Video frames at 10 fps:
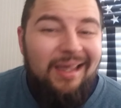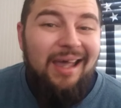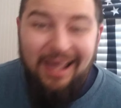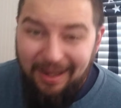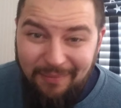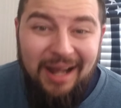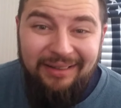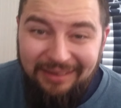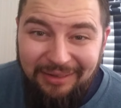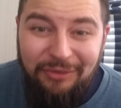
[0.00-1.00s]
And I'm
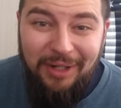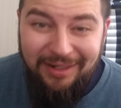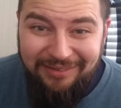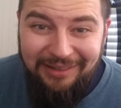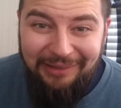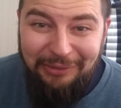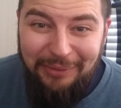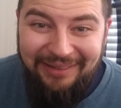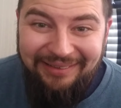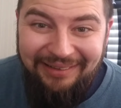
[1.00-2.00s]
not going to try to sell you
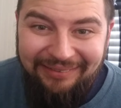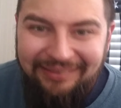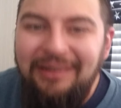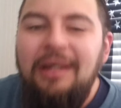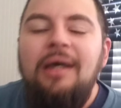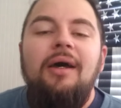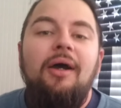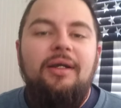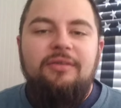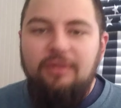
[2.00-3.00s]
anything. All
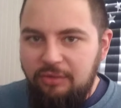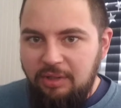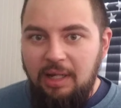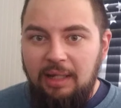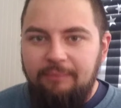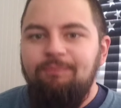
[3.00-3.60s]
right, so today,